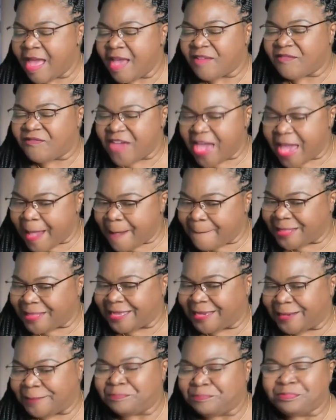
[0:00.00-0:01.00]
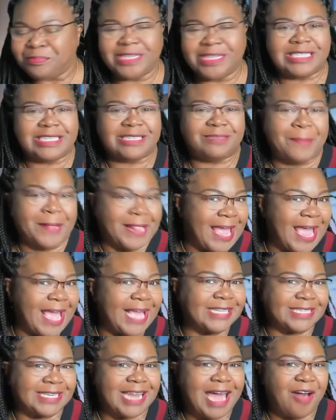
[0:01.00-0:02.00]
family. She
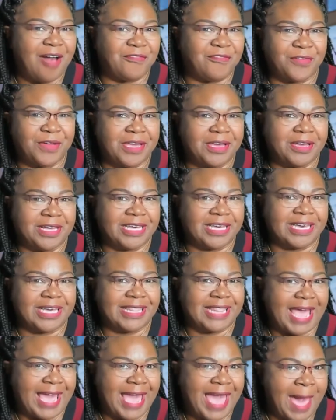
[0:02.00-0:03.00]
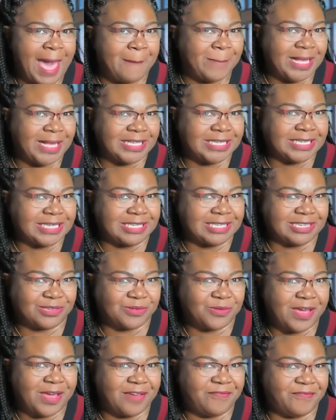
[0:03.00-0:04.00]
plays it off real good, like, how much is the
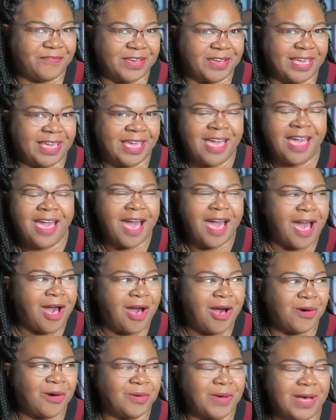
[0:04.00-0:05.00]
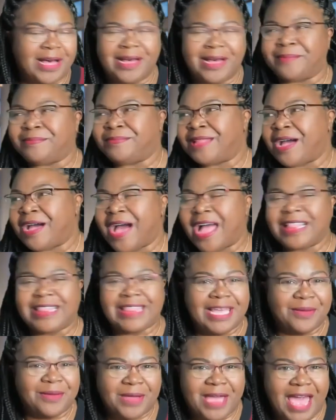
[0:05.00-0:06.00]
square foot? No, I
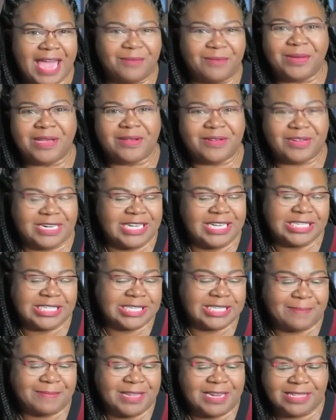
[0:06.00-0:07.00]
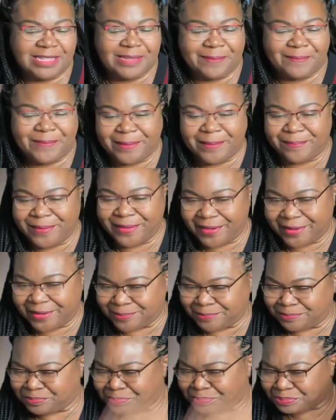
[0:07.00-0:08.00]
think we need something a little bit bigger.
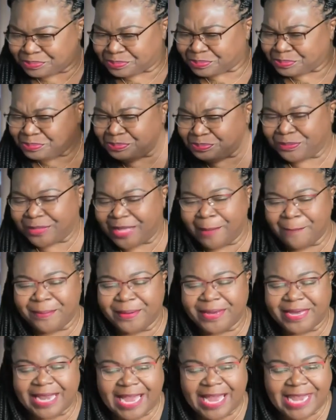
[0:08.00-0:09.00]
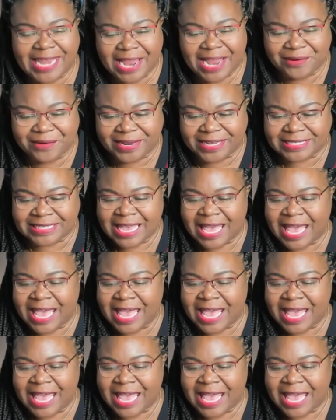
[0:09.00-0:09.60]
But I digress.